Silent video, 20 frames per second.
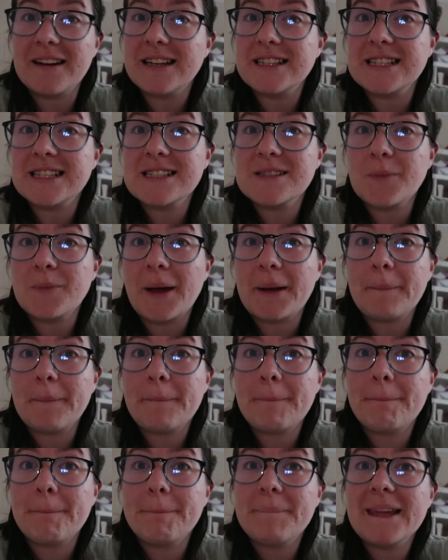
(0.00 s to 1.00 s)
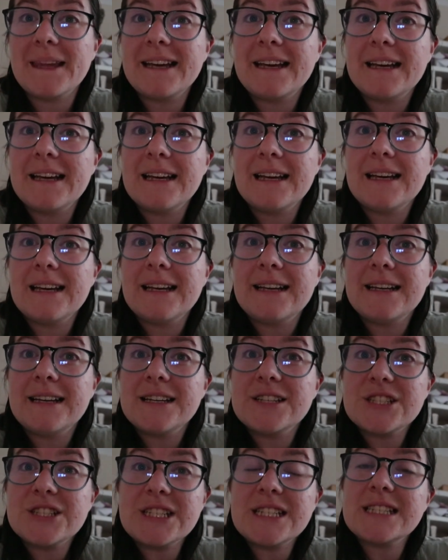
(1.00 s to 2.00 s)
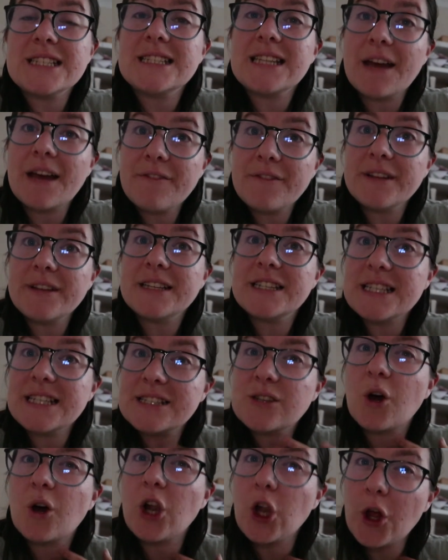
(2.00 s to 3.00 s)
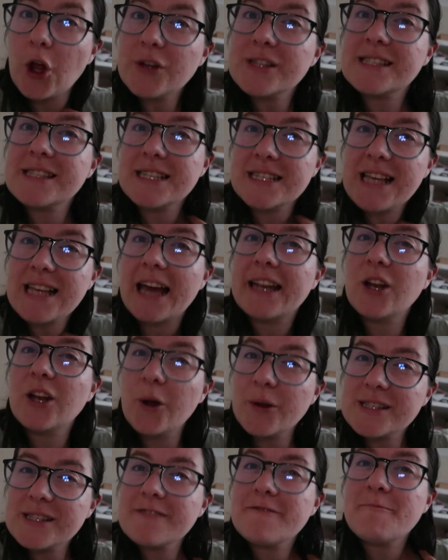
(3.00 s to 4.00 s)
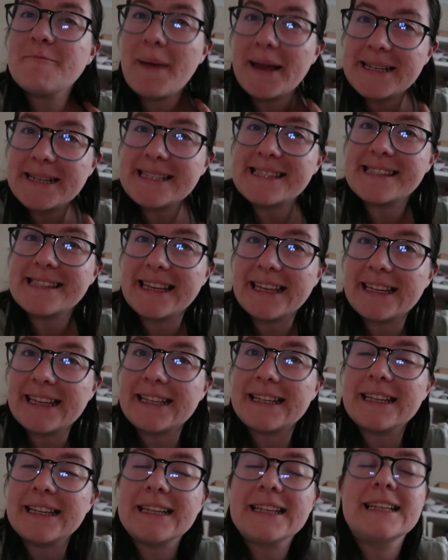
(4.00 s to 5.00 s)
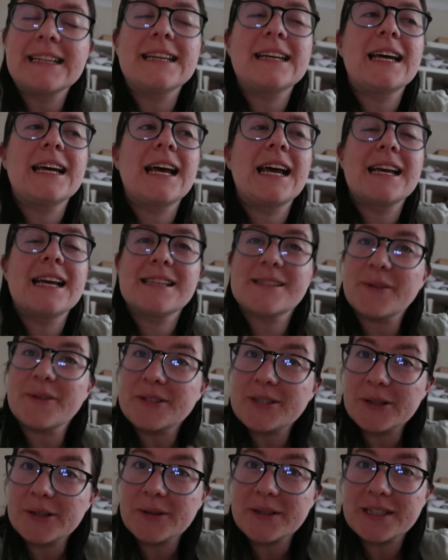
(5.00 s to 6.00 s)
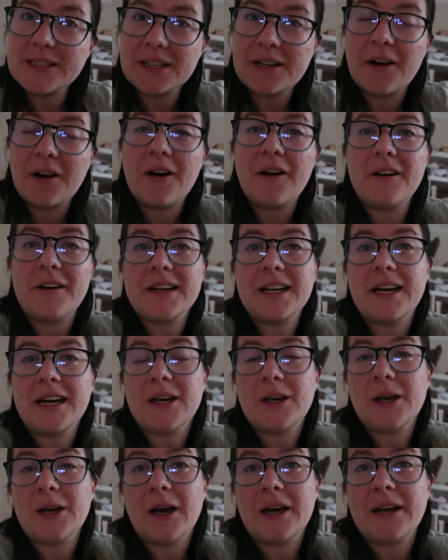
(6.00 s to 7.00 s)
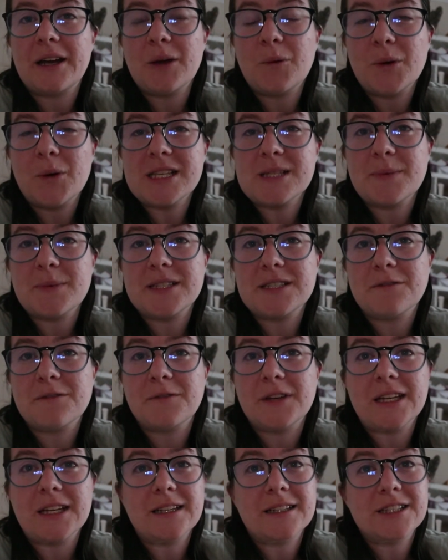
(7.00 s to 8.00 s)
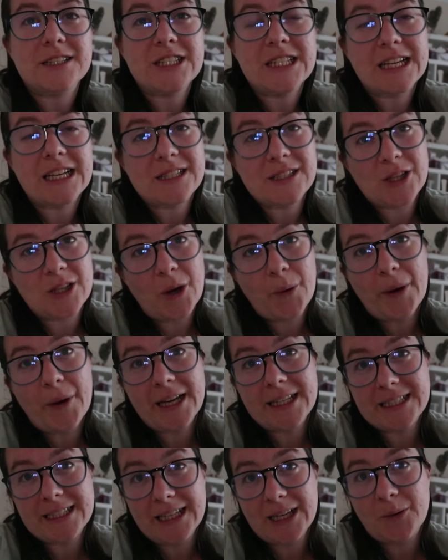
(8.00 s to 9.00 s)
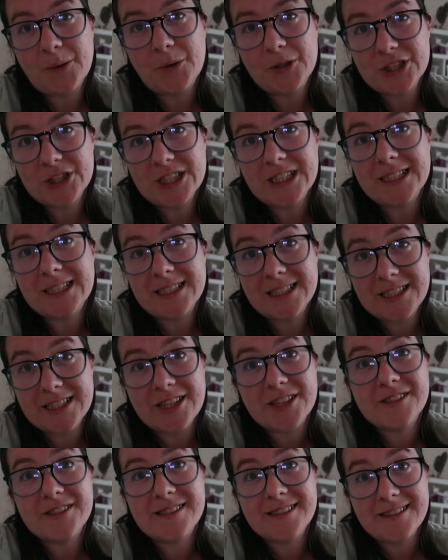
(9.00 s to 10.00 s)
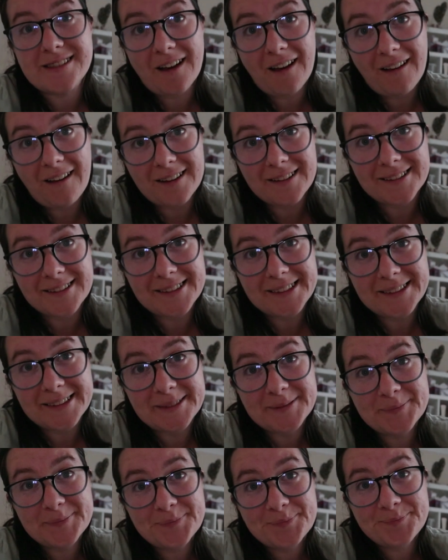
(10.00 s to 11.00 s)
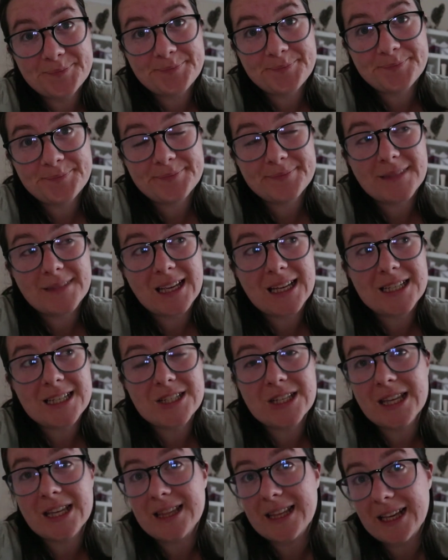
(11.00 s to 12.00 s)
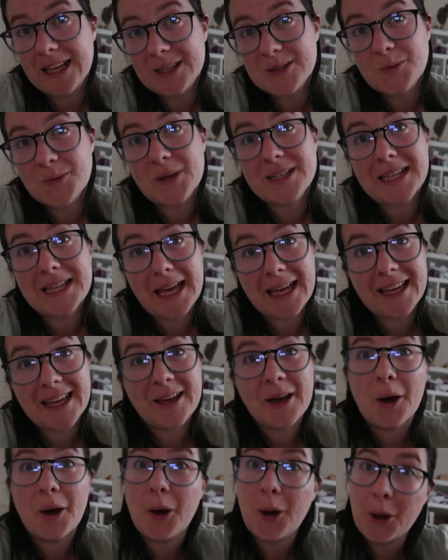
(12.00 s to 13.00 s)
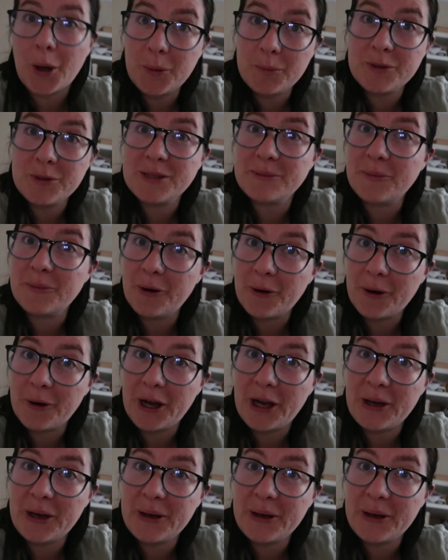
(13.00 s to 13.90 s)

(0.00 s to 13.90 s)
just went, she's had lots of medicine. So I took her into the car, and I whispered to Phil, she has no idea what she's just done. She thinks we're taking her home tomorrow.